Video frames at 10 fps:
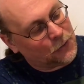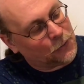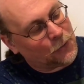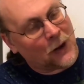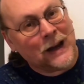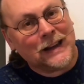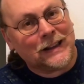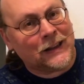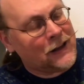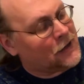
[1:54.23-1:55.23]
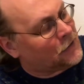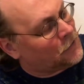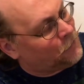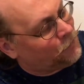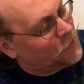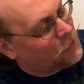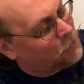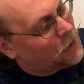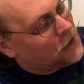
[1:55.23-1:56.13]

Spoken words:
right there by